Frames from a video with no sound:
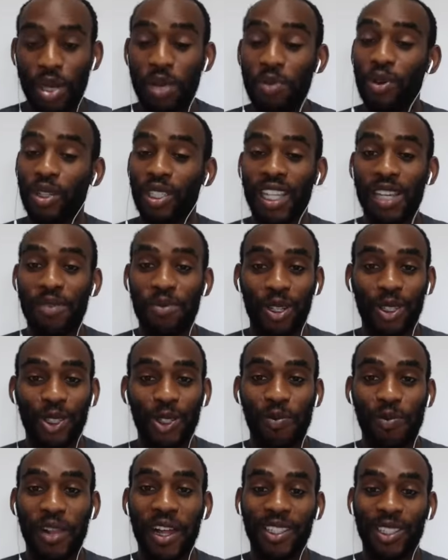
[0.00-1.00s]
People sleep on
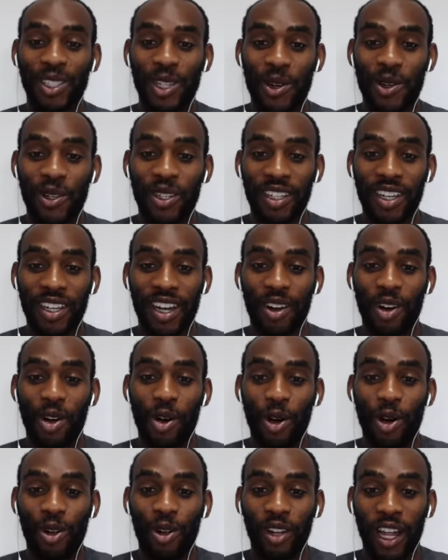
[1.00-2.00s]
Drew Bledsoe. You got a
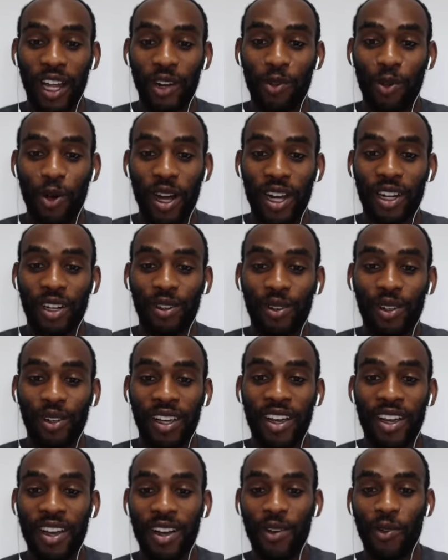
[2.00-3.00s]
whole, like,
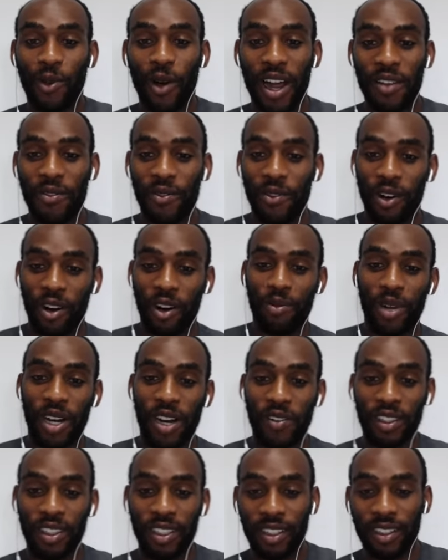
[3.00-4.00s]
wine farm and
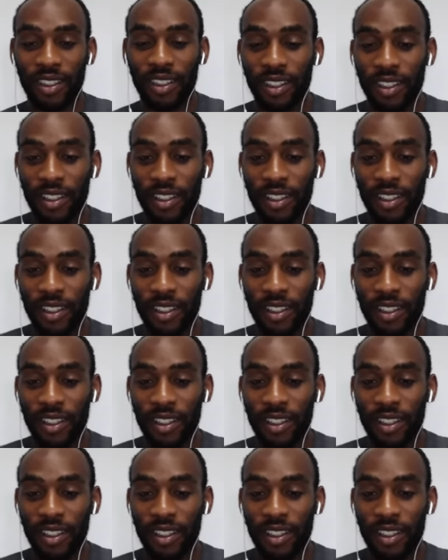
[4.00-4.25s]
everything.